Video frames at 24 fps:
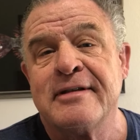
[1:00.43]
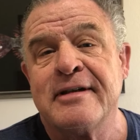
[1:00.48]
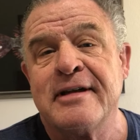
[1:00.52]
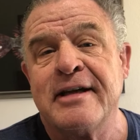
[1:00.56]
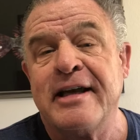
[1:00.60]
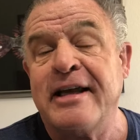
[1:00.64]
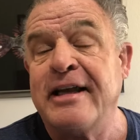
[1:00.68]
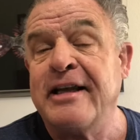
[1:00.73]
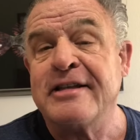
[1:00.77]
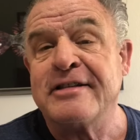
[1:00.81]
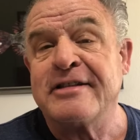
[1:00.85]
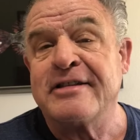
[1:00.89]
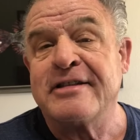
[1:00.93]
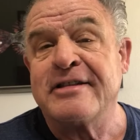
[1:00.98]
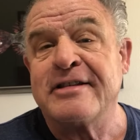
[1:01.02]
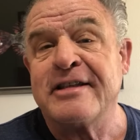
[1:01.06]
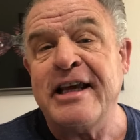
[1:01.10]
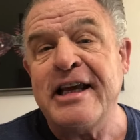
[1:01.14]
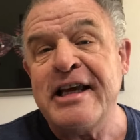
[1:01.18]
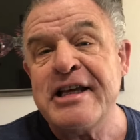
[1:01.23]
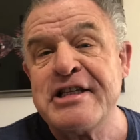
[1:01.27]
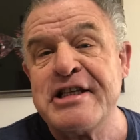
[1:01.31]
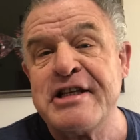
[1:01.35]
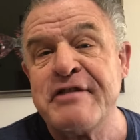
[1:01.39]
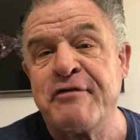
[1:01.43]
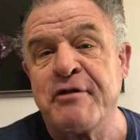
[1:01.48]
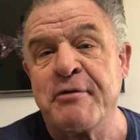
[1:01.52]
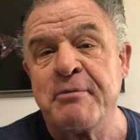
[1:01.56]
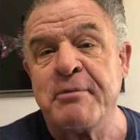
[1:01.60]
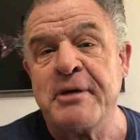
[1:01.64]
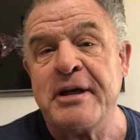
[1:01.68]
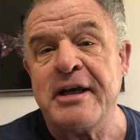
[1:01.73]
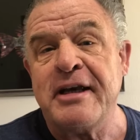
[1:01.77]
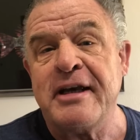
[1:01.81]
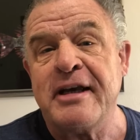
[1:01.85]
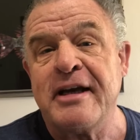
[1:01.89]
It is easy for
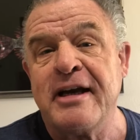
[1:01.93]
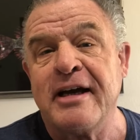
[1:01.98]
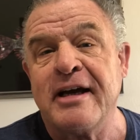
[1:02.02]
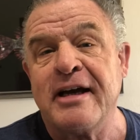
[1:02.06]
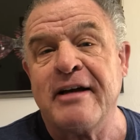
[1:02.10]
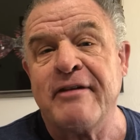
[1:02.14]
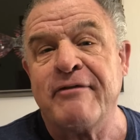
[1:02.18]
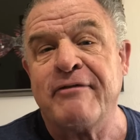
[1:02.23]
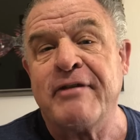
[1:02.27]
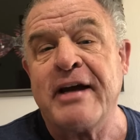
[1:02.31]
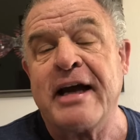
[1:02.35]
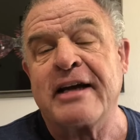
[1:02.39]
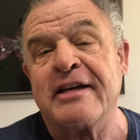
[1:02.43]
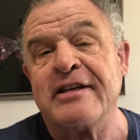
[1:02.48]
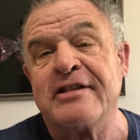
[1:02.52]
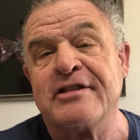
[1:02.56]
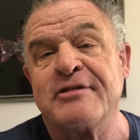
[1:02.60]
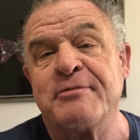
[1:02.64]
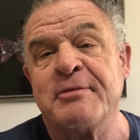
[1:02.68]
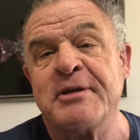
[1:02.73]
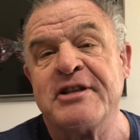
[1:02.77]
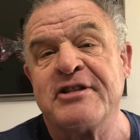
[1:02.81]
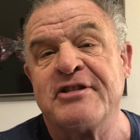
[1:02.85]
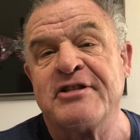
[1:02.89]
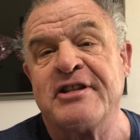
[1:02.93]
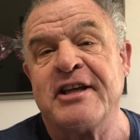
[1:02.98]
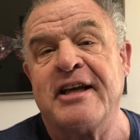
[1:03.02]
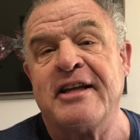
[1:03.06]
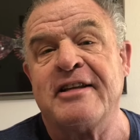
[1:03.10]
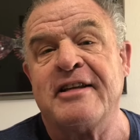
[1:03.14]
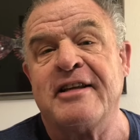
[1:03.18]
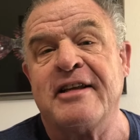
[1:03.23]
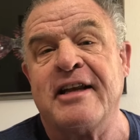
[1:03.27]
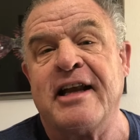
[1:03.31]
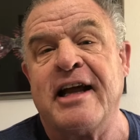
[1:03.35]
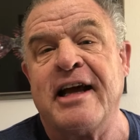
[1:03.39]
me, in fact, it's been
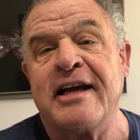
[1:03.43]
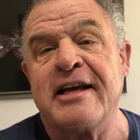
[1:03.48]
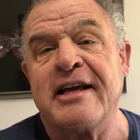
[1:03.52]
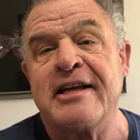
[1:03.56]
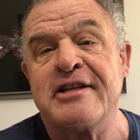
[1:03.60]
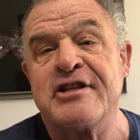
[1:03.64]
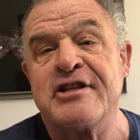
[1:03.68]
said that I can